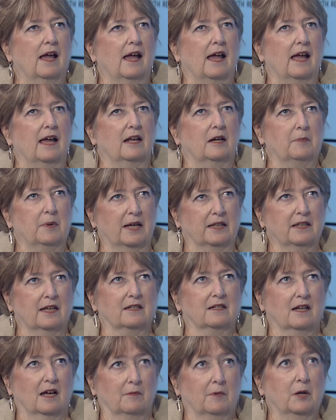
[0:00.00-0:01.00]
And about that
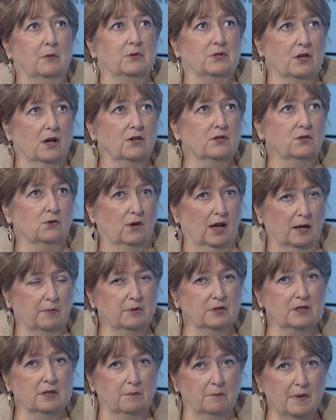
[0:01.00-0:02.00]
time, I was also able
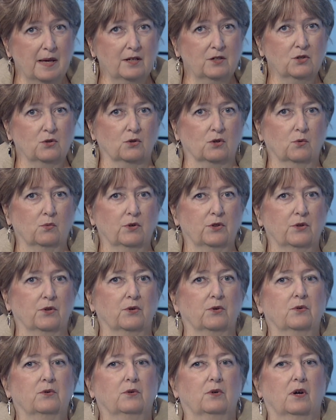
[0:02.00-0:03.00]
to mentor with
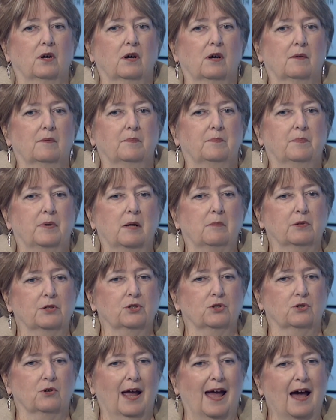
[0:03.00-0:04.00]
a
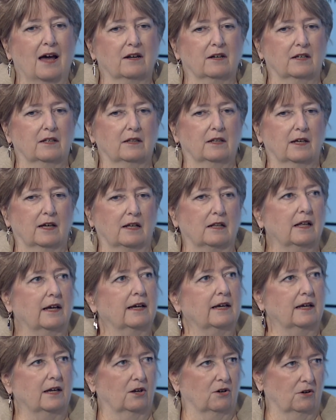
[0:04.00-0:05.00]
publisher out in the
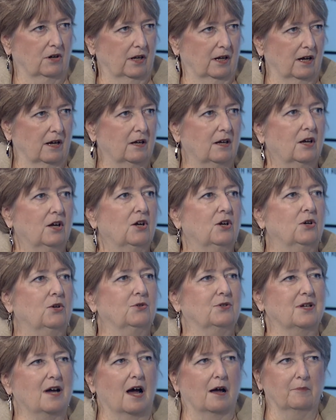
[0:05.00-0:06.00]
LA area who
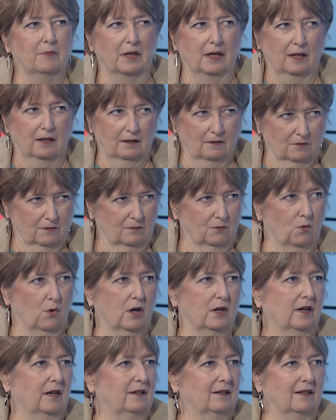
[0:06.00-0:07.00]
taught me
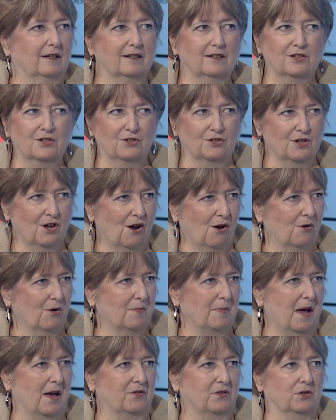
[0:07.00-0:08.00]
what I needed to know
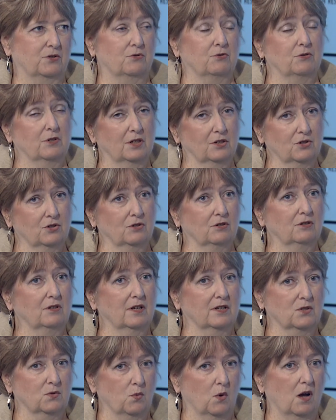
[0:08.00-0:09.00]
about the traditional
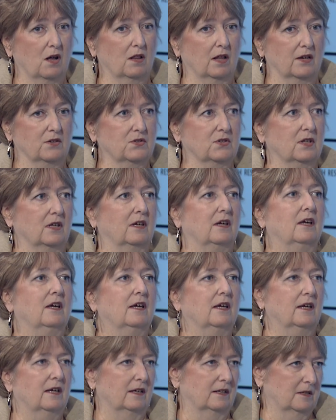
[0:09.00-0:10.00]
as well as the
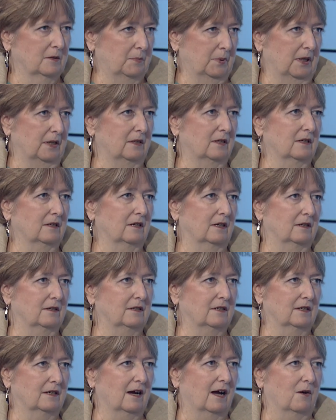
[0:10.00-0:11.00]
independent and
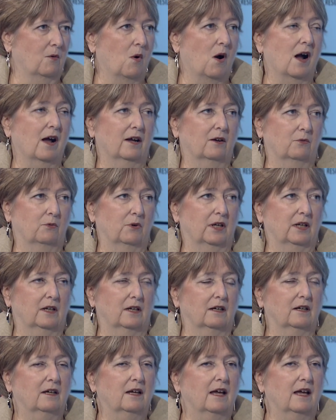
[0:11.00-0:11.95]
DIY arena.